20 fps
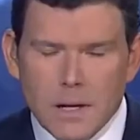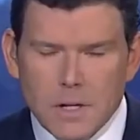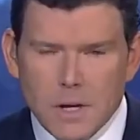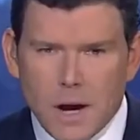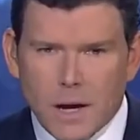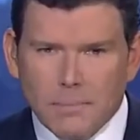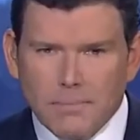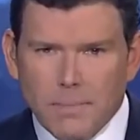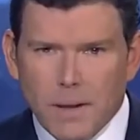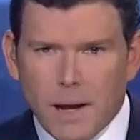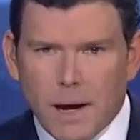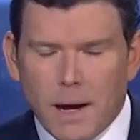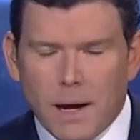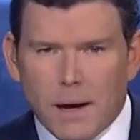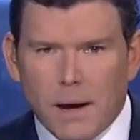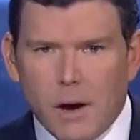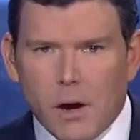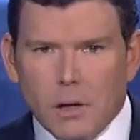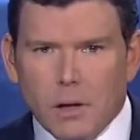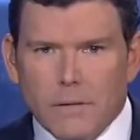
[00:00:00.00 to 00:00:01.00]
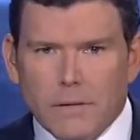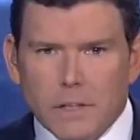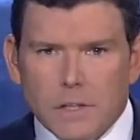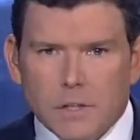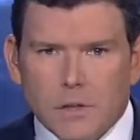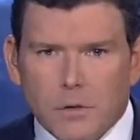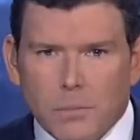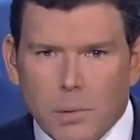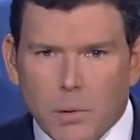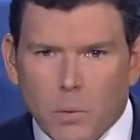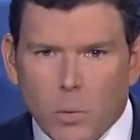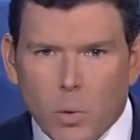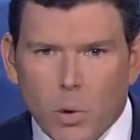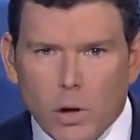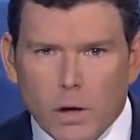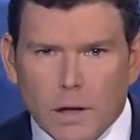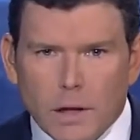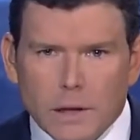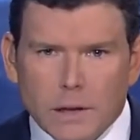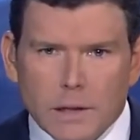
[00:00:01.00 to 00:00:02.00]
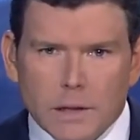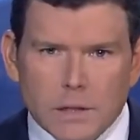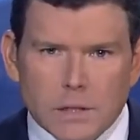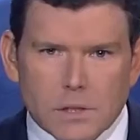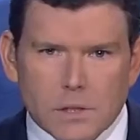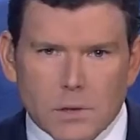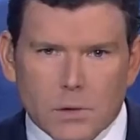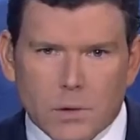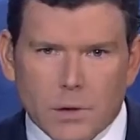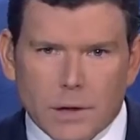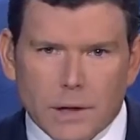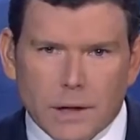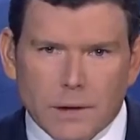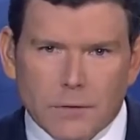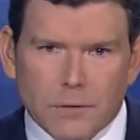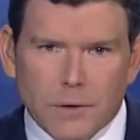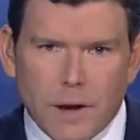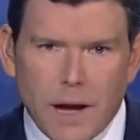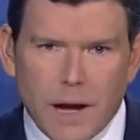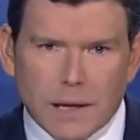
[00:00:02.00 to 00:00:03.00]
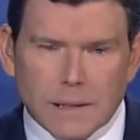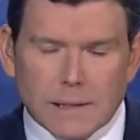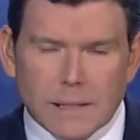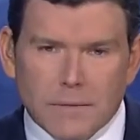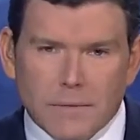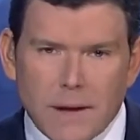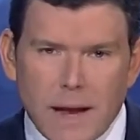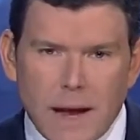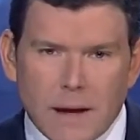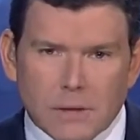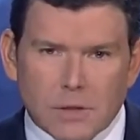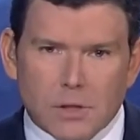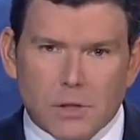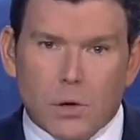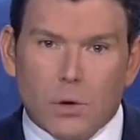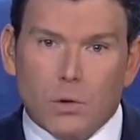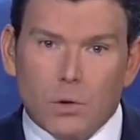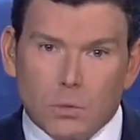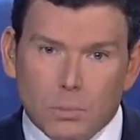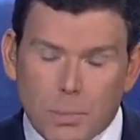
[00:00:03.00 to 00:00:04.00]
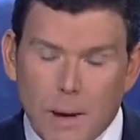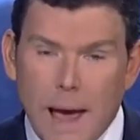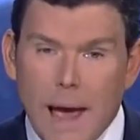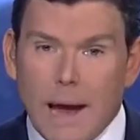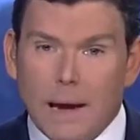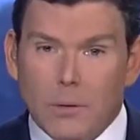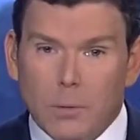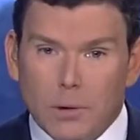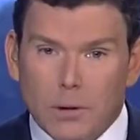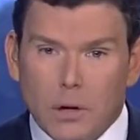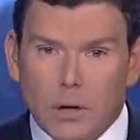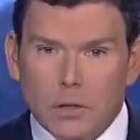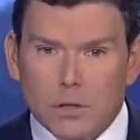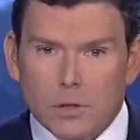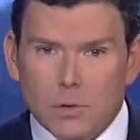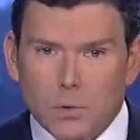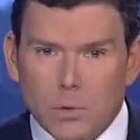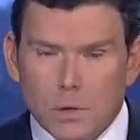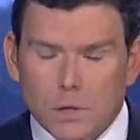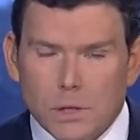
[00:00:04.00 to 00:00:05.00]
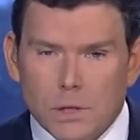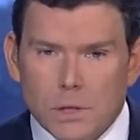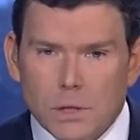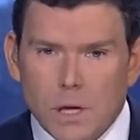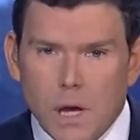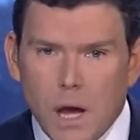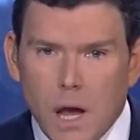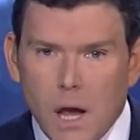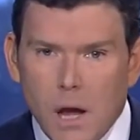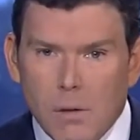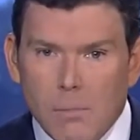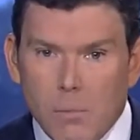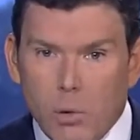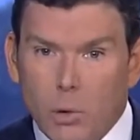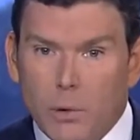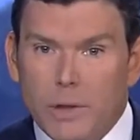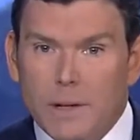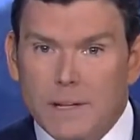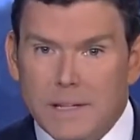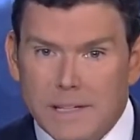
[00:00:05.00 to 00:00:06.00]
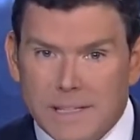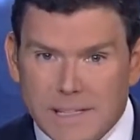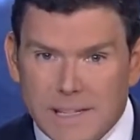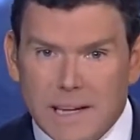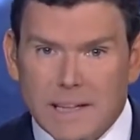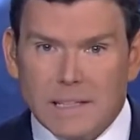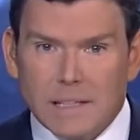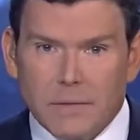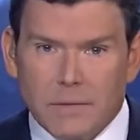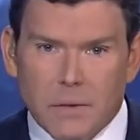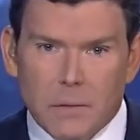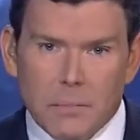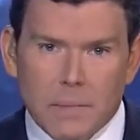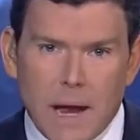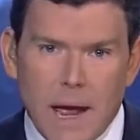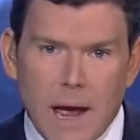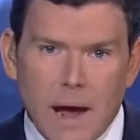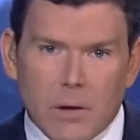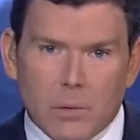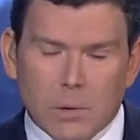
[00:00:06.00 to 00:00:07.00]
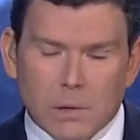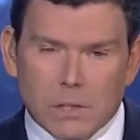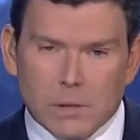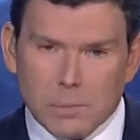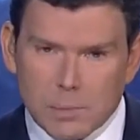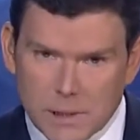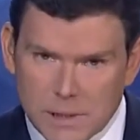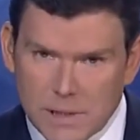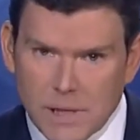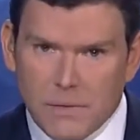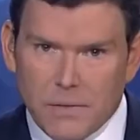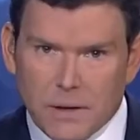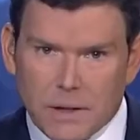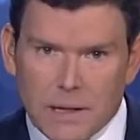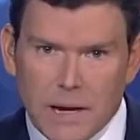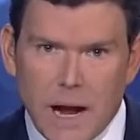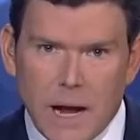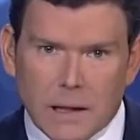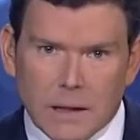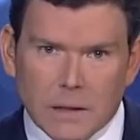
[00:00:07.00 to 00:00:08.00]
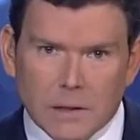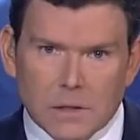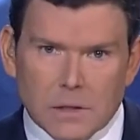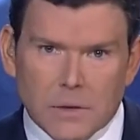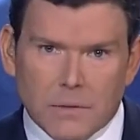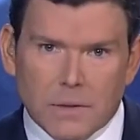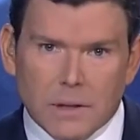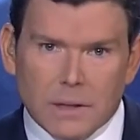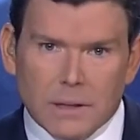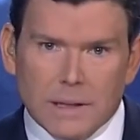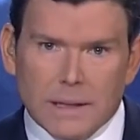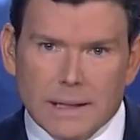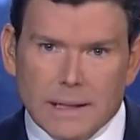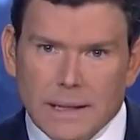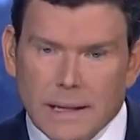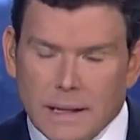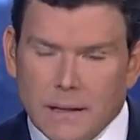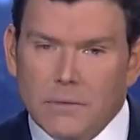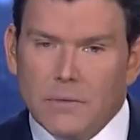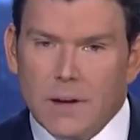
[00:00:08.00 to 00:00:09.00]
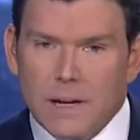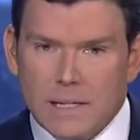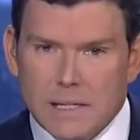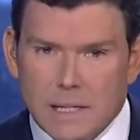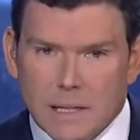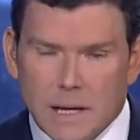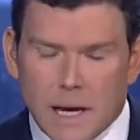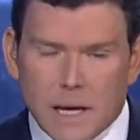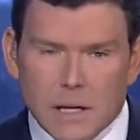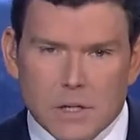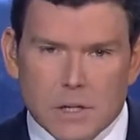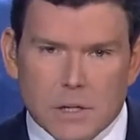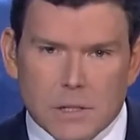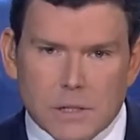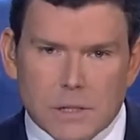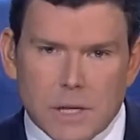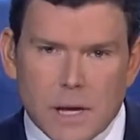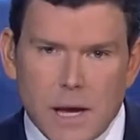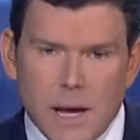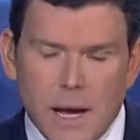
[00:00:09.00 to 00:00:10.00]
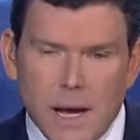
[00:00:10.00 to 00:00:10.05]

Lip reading: John. All of us who've been working this story at Fox have now circled back with our sources, more than 6 of them now with specific knowledge of the Clinton investigations.